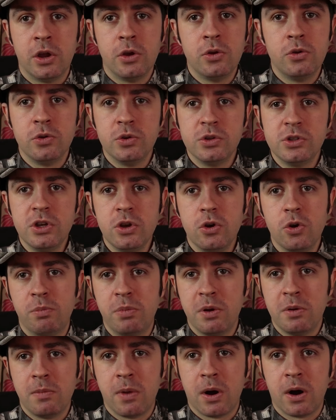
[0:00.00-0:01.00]
Now, using
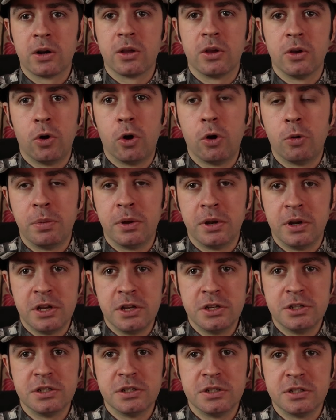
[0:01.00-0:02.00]
open market
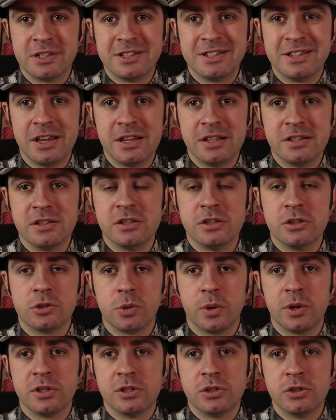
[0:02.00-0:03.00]
operations in
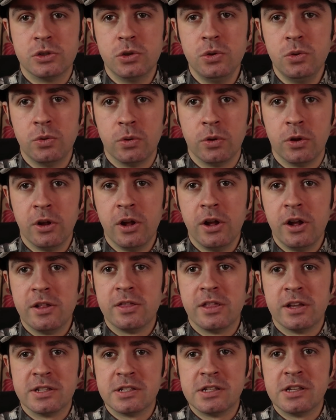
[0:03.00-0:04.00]
1922,
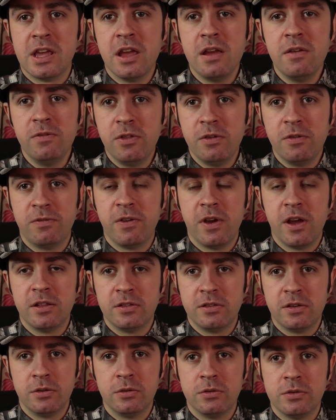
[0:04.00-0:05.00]
this gave the
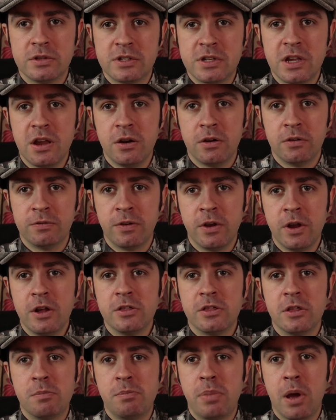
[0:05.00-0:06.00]
Federal Reserve
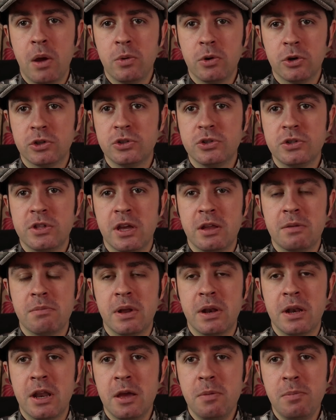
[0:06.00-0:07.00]
the power to then
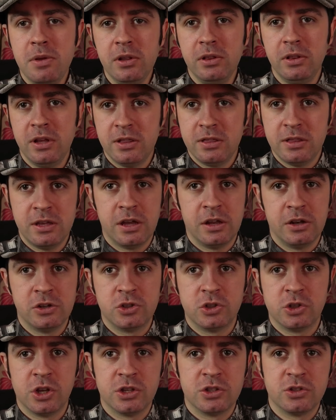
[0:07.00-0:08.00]
manipulate the
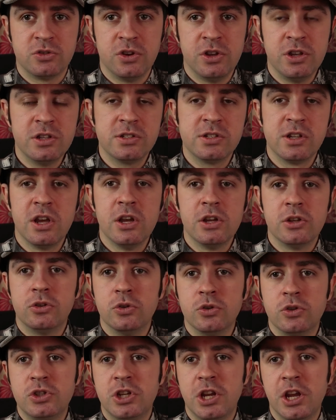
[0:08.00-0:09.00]
interest rates,
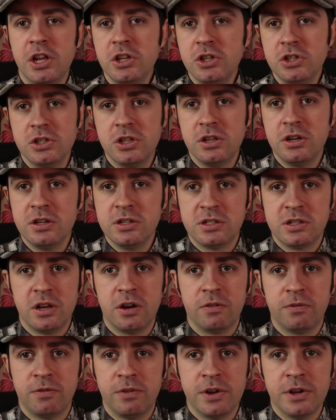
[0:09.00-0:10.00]
to change the
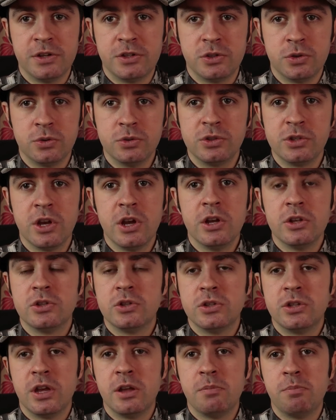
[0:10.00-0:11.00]
reserve ratios,
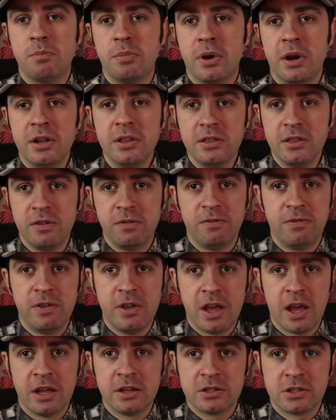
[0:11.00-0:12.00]
to then print the
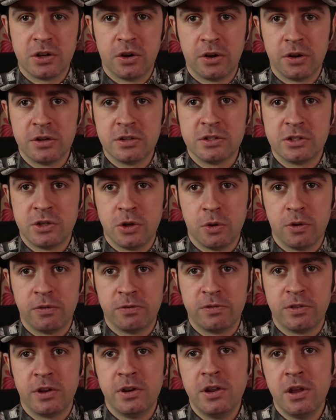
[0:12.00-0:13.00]
fiat currency out
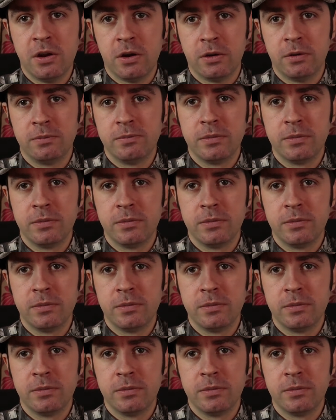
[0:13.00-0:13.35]
of thin air.